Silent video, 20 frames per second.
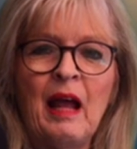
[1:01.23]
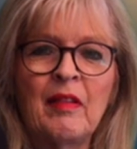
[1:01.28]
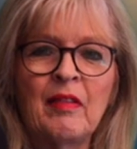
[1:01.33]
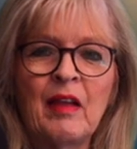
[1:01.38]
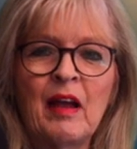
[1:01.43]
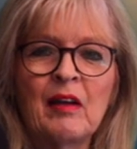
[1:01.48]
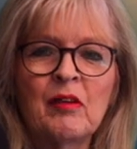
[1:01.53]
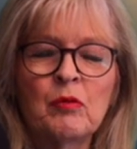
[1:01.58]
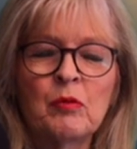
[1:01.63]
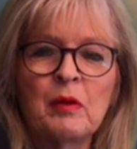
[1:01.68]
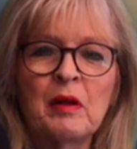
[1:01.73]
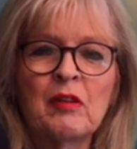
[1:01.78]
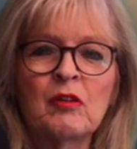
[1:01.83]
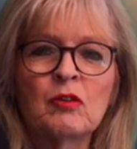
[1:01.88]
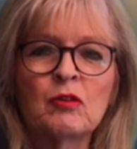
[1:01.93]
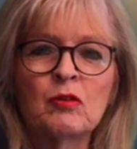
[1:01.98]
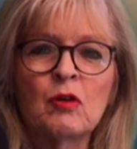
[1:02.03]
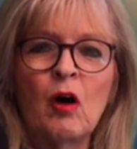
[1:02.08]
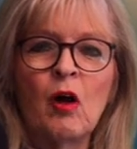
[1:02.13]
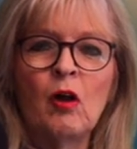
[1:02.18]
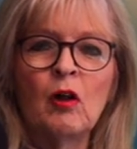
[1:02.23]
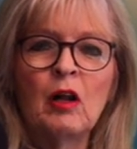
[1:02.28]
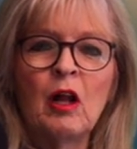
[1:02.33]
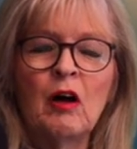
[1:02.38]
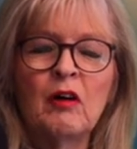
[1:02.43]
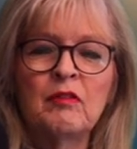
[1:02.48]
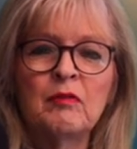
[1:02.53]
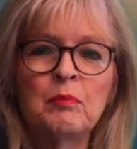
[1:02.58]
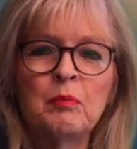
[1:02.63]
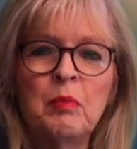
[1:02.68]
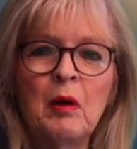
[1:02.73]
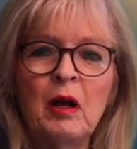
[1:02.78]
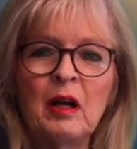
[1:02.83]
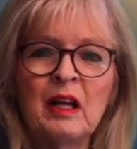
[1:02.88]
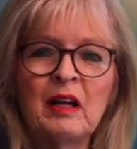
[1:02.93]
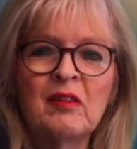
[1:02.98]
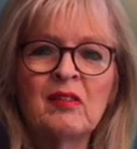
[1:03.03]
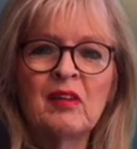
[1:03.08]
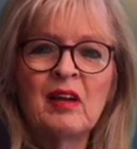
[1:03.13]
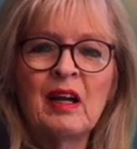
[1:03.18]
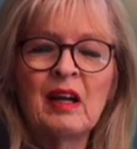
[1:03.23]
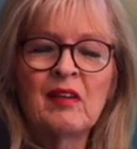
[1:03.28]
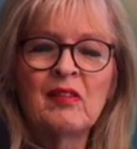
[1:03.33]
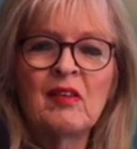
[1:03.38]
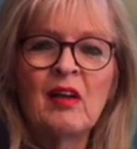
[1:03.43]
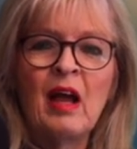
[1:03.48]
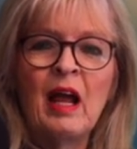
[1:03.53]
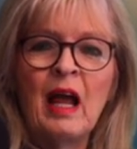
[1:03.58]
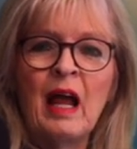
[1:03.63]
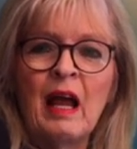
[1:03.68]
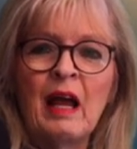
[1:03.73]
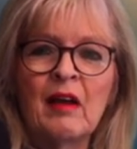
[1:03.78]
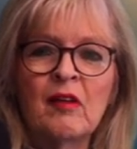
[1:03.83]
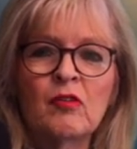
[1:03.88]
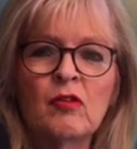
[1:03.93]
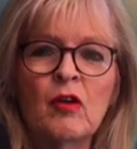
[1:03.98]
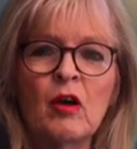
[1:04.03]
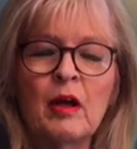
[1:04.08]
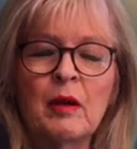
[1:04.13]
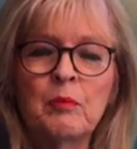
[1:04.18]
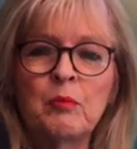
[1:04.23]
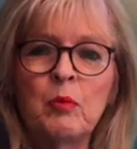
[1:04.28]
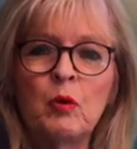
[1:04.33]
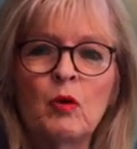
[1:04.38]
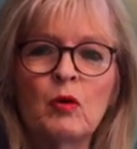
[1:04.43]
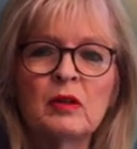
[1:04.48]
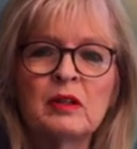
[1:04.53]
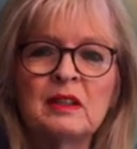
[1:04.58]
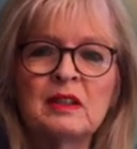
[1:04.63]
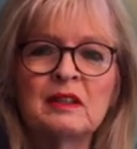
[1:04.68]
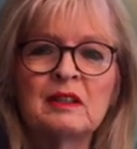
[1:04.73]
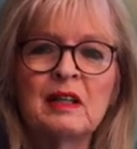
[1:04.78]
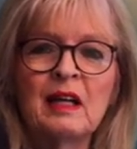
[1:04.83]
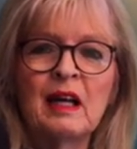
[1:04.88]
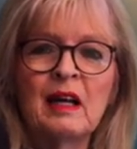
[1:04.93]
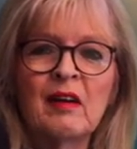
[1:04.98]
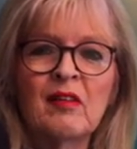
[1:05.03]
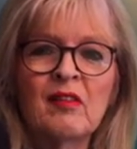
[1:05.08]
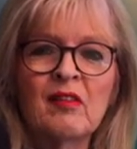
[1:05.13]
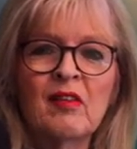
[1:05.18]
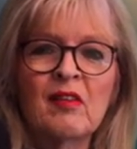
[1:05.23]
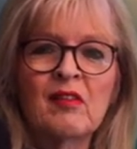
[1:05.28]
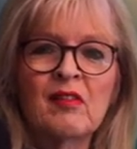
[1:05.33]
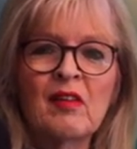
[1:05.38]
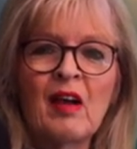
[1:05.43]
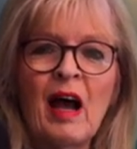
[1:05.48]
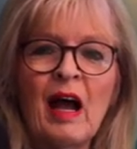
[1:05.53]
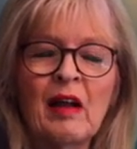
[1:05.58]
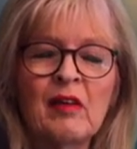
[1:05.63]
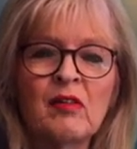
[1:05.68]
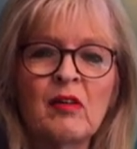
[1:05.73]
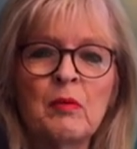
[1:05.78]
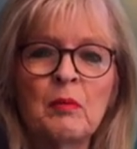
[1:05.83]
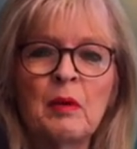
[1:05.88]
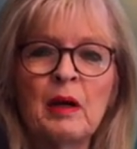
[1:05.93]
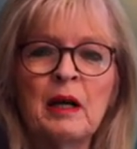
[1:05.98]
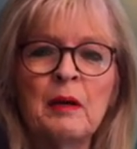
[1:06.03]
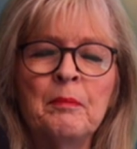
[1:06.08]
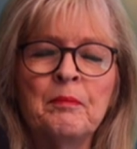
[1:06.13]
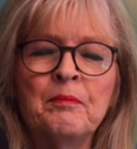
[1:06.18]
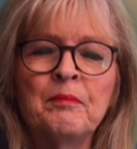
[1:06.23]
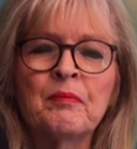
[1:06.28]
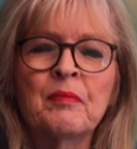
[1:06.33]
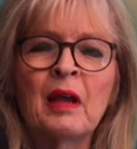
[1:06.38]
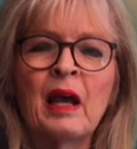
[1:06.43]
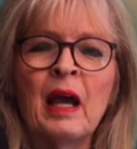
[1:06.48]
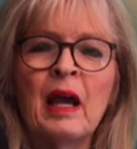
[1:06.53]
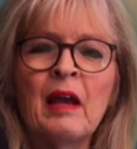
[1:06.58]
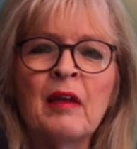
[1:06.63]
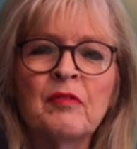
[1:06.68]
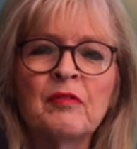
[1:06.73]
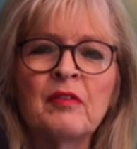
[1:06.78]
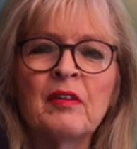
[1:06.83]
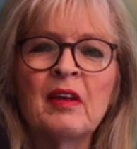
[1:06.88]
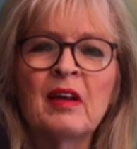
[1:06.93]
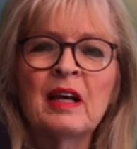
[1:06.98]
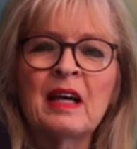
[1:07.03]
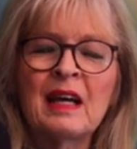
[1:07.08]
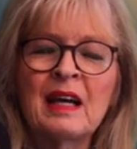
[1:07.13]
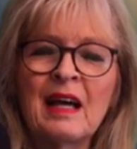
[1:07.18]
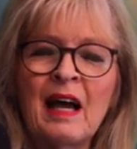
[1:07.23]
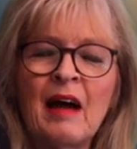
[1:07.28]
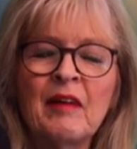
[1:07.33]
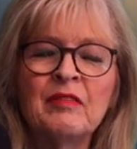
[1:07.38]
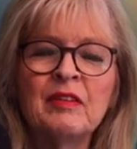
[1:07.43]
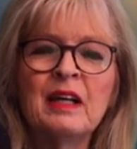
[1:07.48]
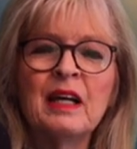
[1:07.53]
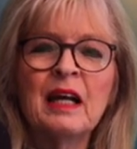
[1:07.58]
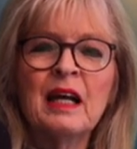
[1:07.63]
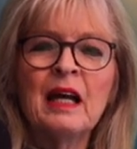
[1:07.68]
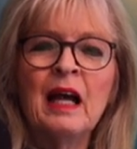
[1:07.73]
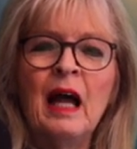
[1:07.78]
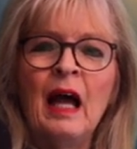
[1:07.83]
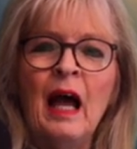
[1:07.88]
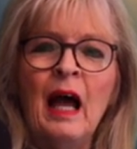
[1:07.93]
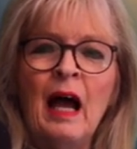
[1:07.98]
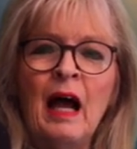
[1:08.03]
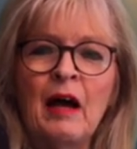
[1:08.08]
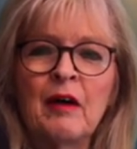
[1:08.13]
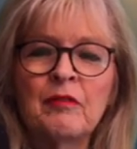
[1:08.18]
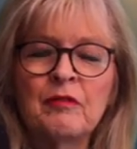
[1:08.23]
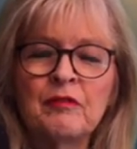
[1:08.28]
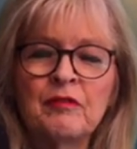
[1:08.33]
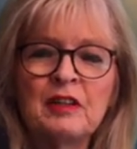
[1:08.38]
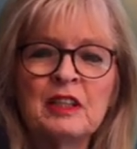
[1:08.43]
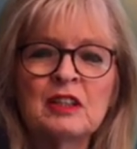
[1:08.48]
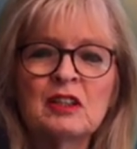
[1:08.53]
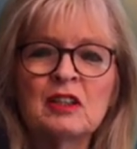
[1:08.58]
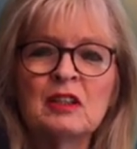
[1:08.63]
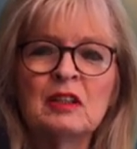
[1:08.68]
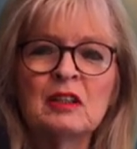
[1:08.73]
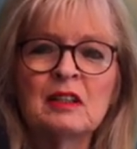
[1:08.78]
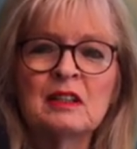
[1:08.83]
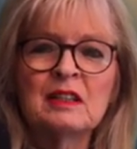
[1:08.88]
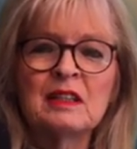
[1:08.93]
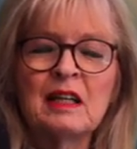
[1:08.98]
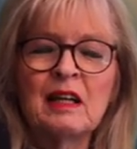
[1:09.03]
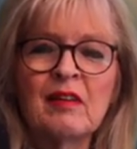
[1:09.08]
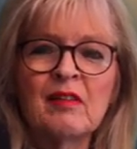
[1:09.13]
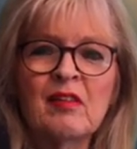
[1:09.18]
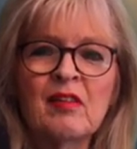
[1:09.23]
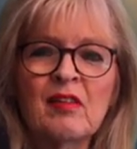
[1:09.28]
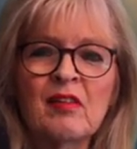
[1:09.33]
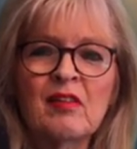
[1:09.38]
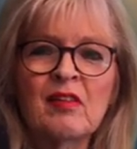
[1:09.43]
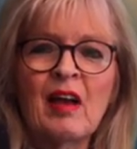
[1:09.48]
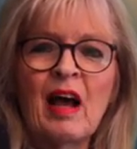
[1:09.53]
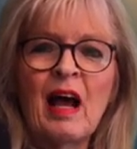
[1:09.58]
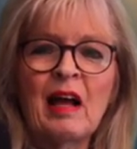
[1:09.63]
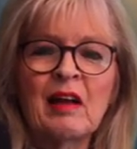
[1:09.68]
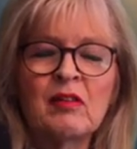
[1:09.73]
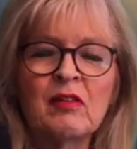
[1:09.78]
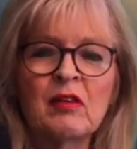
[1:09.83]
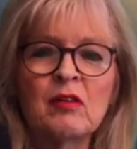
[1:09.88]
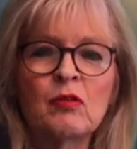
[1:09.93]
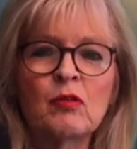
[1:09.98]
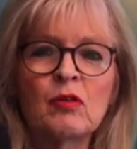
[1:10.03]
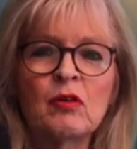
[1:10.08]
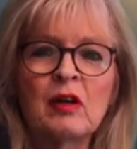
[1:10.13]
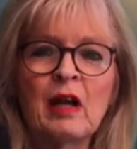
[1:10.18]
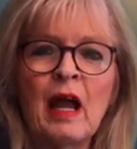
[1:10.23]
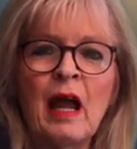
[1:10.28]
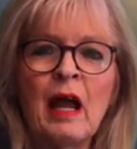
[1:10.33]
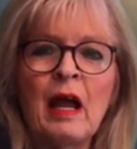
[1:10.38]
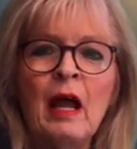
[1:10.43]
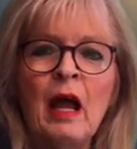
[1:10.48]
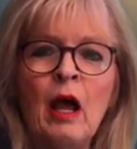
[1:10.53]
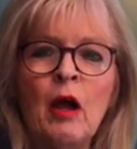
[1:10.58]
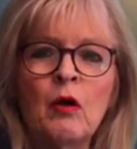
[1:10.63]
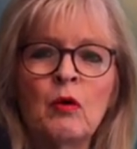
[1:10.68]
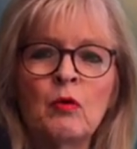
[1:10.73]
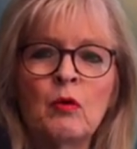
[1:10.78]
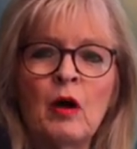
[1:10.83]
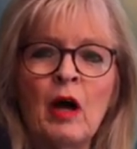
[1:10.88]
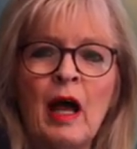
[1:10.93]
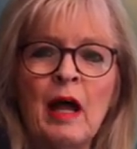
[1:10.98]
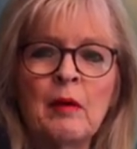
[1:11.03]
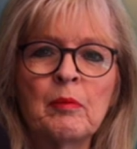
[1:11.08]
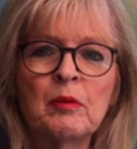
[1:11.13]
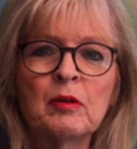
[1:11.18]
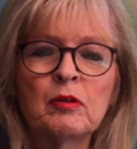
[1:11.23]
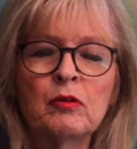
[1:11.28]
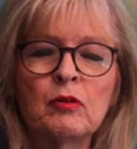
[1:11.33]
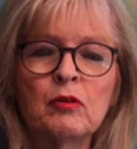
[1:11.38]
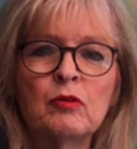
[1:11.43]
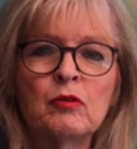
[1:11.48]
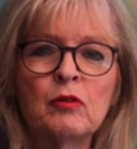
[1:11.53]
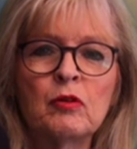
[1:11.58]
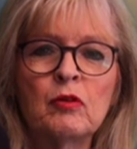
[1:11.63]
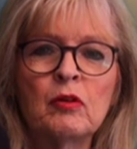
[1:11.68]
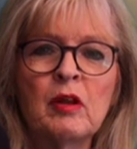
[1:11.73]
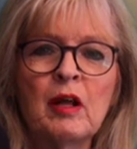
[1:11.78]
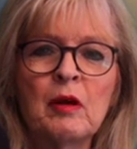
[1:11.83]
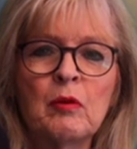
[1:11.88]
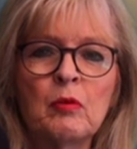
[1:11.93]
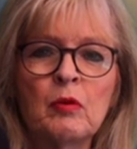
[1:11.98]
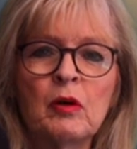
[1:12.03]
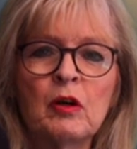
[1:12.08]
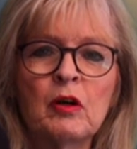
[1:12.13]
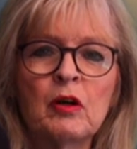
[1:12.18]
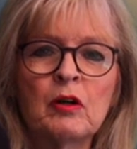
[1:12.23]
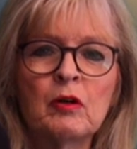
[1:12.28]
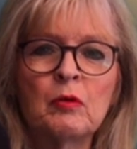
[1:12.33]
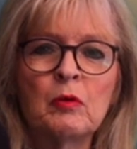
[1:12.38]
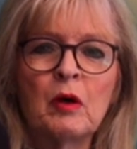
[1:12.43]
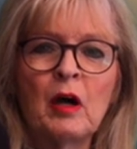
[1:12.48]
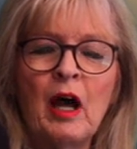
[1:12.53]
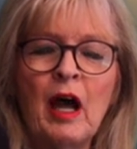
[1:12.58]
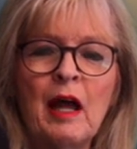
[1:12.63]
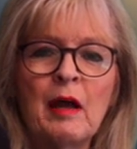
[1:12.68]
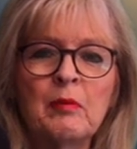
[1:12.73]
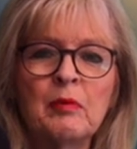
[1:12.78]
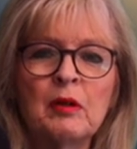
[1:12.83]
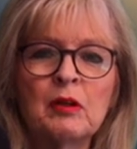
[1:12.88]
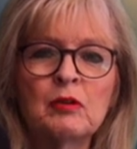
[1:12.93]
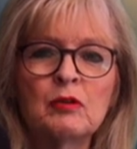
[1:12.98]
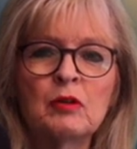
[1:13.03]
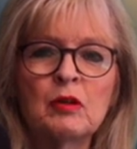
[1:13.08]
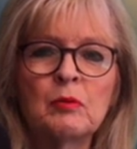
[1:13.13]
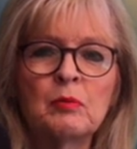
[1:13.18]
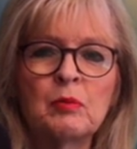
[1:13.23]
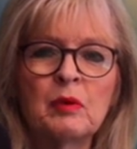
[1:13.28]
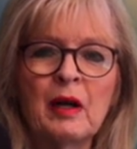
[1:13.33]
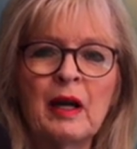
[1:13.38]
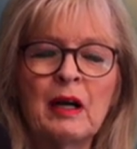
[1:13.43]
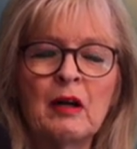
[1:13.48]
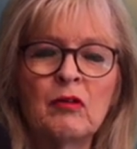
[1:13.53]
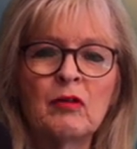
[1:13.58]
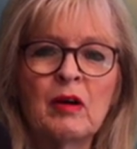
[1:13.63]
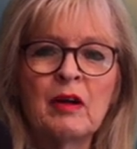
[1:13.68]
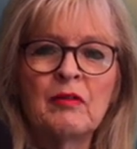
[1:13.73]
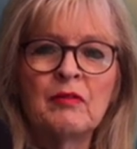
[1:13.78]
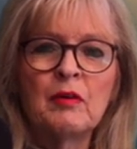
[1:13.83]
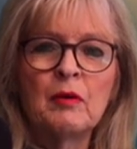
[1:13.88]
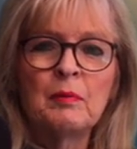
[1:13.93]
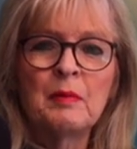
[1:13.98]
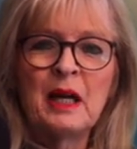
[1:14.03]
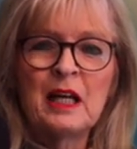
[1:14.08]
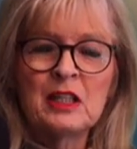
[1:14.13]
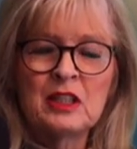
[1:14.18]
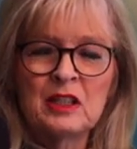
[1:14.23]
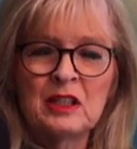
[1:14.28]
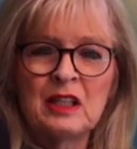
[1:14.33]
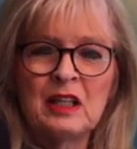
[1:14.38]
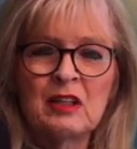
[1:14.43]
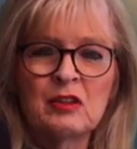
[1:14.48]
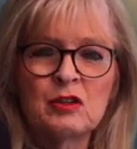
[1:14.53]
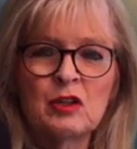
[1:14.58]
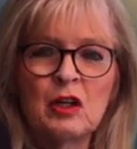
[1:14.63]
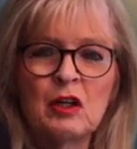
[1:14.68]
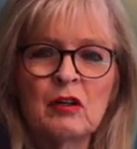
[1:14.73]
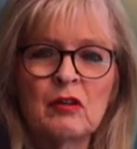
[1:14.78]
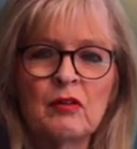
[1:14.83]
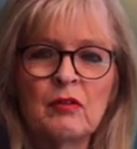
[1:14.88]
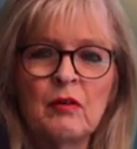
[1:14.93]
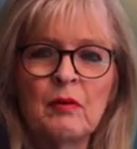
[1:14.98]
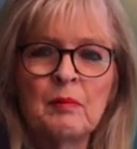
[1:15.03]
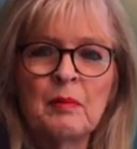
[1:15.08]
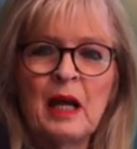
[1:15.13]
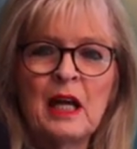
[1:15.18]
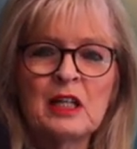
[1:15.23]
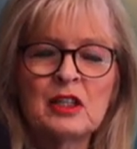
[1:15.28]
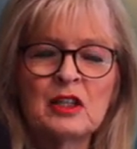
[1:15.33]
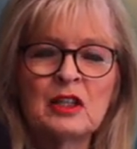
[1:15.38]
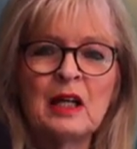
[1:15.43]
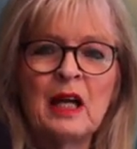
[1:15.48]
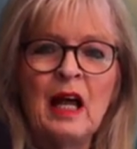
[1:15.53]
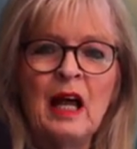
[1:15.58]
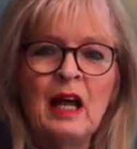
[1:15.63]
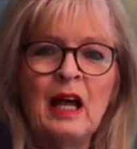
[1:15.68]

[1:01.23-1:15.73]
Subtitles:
And that's where the role of politics is so important in a society. But if the governing officials in society today were able to do their work, were able to bring reformation and transformation